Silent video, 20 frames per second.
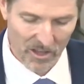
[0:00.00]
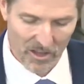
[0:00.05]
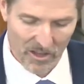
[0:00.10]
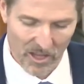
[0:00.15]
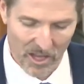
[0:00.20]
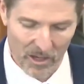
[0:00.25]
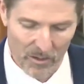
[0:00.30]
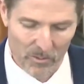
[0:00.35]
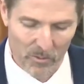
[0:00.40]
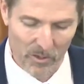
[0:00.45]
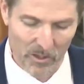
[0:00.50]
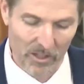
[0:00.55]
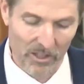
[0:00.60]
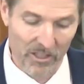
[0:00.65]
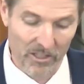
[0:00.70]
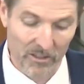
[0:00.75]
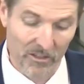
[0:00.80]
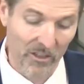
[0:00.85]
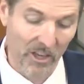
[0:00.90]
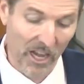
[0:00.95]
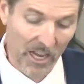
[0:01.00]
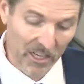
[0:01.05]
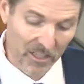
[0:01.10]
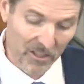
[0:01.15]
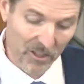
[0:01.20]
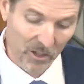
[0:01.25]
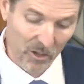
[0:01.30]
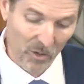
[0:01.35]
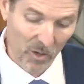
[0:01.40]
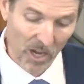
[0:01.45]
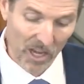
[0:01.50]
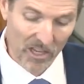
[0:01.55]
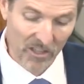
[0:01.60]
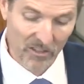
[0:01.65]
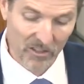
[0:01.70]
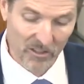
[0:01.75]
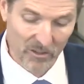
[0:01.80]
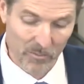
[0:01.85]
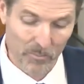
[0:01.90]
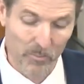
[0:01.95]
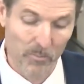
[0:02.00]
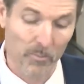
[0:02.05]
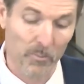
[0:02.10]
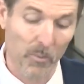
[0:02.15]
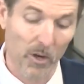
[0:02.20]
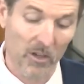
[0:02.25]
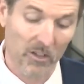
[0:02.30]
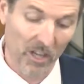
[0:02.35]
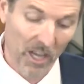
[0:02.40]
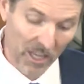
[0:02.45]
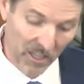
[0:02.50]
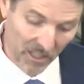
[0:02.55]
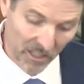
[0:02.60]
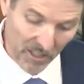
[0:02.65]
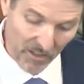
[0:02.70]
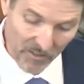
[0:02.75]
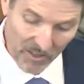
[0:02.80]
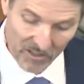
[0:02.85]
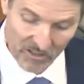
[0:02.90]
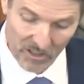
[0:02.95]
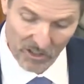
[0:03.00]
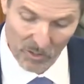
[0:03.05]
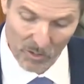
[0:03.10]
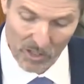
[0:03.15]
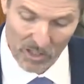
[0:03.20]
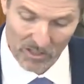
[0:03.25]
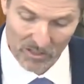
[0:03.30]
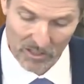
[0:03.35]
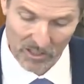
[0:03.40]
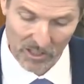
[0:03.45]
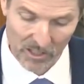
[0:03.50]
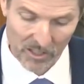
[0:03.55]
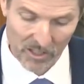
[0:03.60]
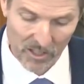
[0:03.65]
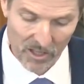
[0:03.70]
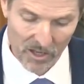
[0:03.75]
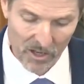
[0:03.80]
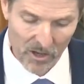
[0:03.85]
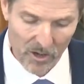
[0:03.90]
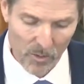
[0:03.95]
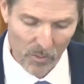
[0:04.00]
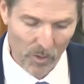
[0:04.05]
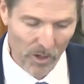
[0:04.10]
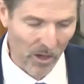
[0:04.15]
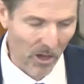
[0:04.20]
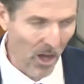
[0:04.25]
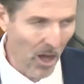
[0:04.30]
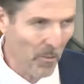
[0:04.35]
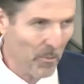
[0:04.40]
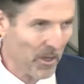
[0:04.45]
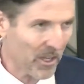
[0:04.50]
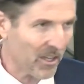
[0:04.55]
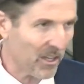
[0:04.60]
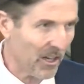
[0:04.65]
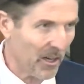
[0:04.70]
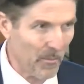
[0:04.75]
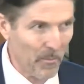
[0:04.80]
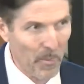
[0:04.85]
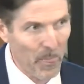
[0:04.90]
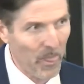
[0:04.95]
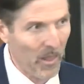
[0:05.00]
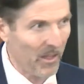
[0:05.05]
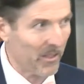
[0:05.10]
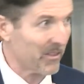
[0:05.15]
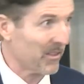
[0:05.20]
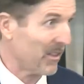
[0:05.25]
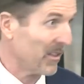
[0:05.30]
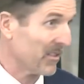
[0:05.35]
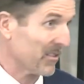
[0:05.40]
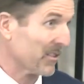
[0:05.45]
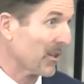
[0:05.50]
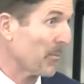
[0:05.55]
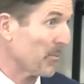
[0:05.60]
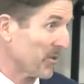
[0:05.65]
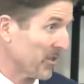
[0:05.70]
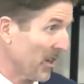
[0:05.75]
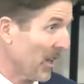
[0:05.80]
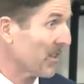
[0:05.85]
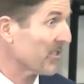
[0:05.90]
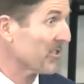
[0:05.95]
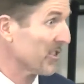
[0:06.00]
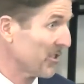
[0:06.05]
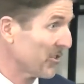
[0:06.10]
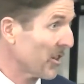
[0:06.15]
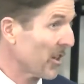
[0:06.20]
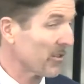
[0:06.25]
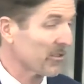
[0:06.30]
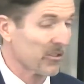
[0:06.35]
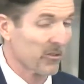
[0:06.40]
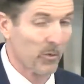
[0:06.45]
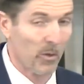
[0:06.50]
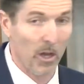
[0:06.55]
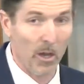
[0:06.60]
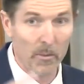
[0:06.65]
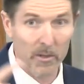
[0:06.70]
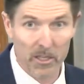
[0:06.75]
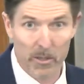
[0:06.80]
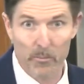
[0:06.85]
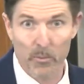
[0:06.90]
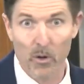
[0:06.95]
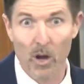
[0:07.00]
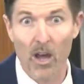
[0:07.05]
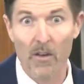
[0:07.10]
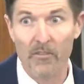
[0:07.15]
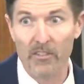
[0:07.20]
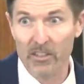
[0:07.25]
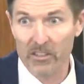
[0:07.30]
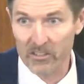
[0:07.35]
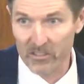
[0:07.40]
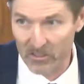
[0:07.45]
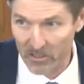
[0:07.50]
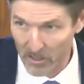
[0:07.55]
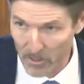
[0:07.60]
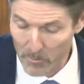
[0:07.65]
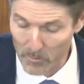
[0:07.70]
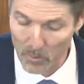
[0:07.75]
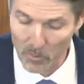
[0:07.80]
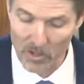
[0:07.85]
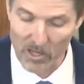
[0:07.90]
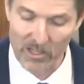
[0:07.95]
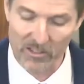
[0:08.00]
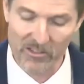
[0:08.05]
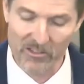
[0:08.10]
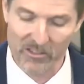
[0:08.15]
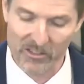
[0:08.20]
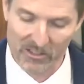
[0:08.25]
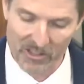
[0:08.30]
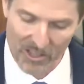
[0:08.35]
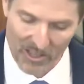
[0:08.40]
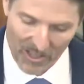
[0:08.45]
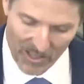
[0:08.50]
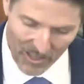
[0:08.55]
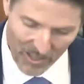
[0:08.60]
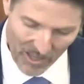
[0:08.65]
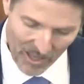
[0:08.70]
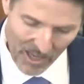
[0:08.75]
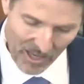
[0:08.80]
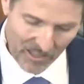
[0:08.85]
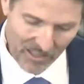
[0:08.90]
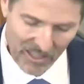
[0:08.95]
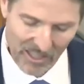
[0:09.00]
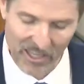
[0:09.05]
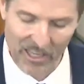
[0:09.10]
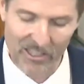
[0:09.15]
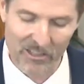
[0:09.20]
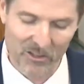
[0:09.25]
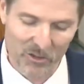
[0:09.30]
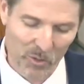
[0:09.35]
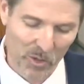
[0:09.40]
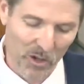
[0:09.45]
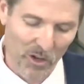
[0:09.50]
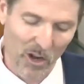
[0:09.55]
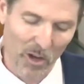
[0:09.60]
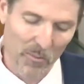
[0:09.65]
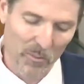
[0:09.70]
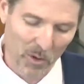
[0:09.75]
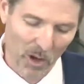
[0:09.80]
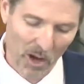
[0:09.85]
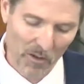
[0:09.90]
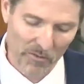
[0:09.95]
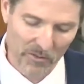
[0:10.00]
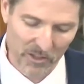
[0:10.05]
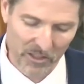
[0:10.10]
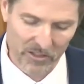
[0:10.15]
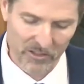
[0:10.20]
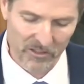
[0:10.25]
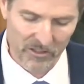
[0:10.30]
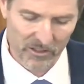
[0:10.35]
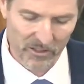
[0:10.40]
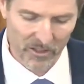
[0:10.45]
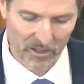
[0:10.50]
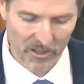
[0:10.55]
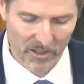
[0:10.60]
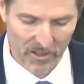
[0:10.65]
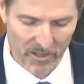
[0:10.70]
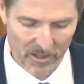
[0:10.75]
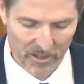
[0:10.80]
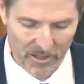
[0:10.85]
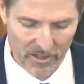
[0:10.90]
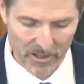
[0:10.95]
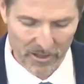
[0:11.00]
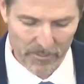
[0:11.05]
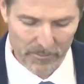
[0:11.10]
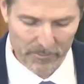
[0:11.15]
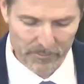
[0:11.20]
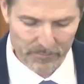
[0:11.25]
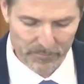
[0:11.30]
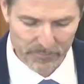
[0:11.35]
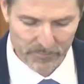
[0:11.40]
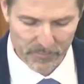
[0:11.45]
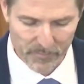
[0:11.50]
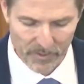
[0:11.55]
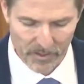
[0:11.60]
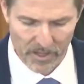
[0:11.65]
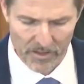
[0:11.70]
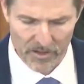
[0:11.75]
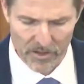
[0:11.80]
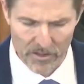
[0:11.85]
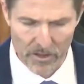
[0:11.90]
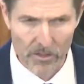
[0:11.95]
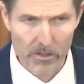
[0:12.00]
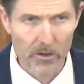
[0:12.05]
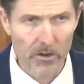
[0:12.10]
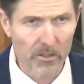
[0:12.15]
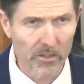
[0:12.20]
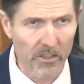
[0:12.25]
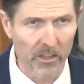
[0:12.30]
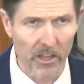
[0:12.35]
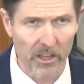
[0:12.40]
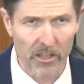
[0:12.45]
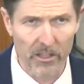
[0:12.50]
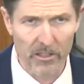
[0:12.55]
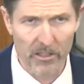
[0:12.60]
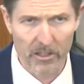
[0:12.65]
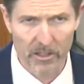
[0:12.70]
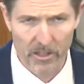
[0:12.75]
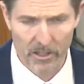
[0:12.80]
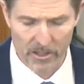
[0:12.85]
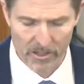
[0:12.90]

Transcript: that really united to Christ, partaking of his anointing, we all become, in some sense, in general sense, we all become prophets, priests, and kings. We are all prophets. And then the third thing